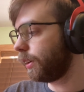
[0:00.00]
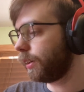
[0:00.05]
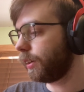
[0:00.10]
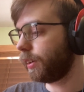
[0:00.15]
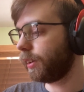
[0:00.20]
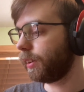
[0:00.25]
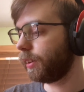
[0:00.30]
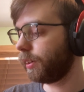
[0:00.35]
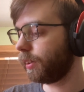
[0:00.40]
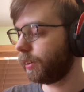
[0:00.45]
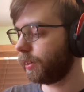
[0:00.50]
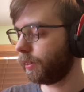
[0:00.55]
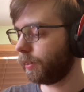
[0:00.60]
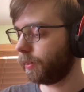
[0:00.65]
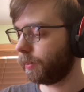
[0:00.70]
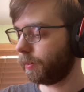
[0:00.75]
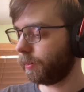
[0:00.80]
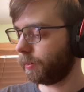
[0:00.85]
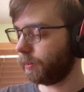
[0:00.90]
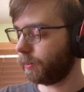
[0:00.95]

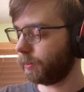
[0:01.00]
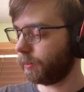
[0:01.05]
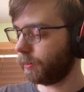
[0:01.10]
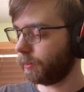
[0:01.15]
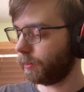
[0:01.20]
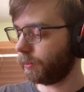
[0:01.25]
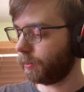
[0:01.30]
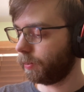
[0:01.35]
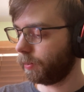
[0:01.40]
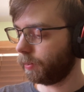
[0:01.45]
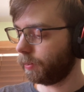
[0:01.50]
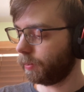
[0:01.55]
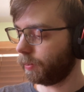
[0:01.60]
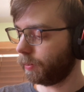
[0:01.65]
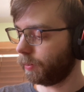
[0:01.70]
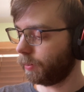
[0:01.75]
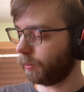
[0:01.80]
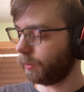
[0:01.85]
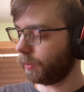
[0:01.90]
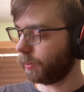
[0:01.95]

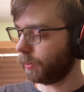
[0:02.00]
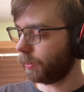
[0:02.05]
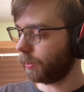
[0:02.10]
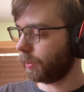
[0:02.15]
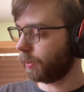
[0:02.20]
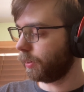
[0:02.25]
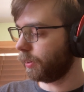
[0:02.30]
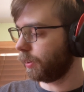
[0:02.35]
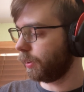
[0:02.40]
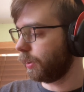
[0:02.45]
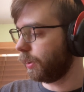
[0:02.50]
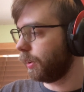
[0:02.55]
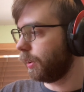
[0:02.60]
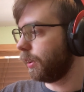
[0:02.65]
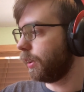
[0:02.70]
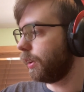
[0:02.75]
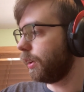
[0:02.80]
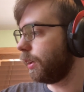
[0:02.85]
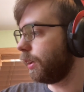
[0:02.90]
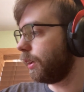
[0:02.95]

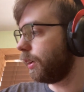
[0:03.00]
No one is speaking in this clip.